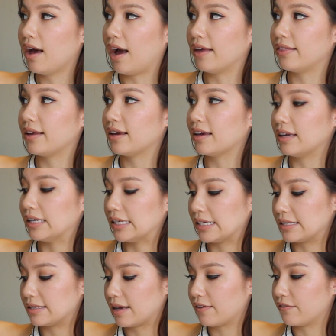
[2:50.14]
I think it
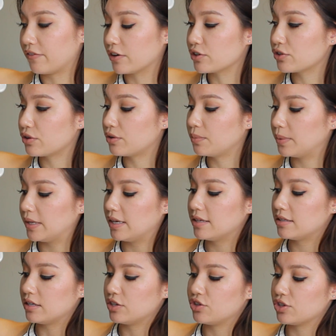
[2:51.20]
is a functional
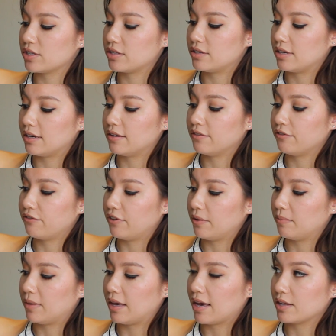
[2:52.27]
piece. It just didn't fit
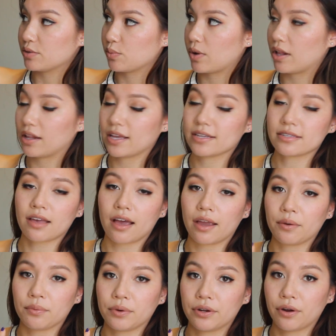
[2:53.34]
me as well as
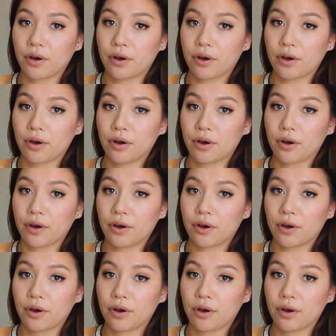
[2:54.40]
I would